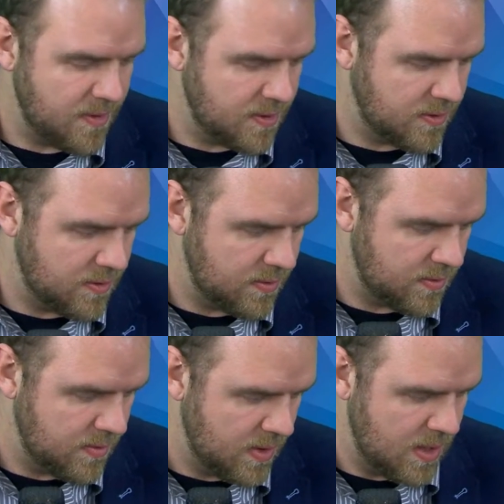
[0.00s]

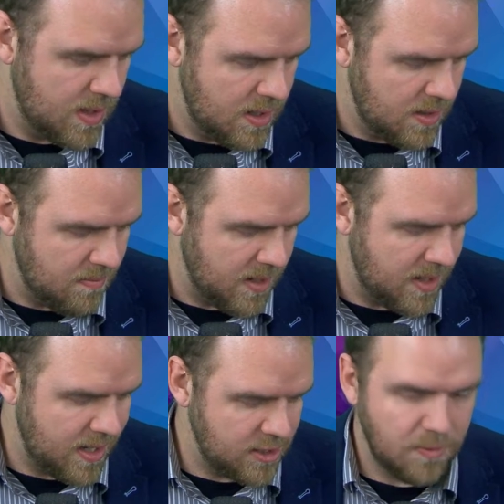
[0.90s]
to my
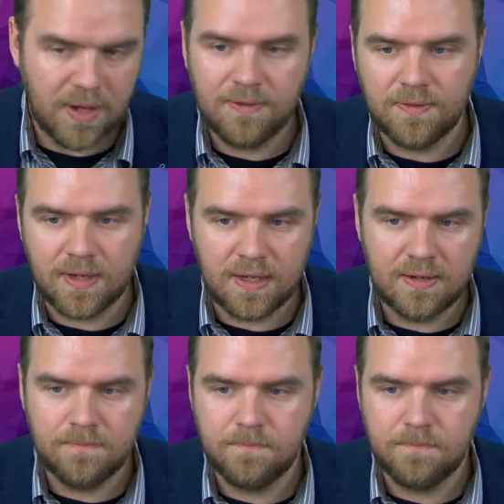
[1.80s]
next week feed.